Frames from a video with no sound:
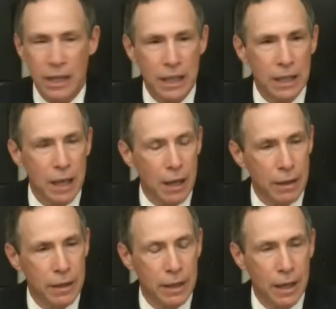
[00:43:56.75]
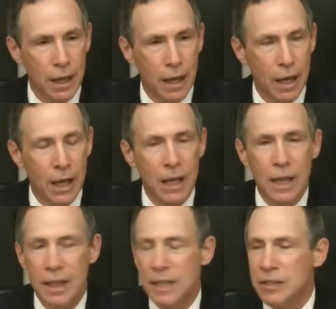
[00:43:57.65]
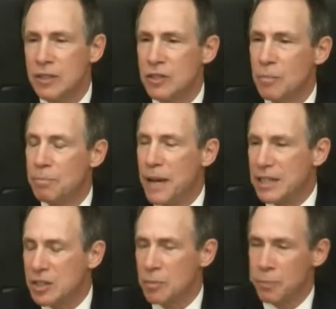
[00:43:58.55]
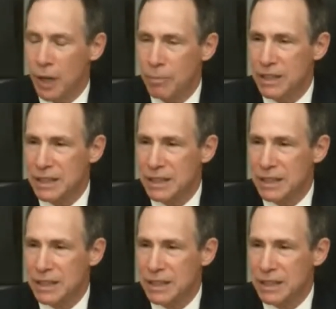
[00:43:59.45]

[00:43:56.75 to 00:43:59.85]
eat healthy. This is the best public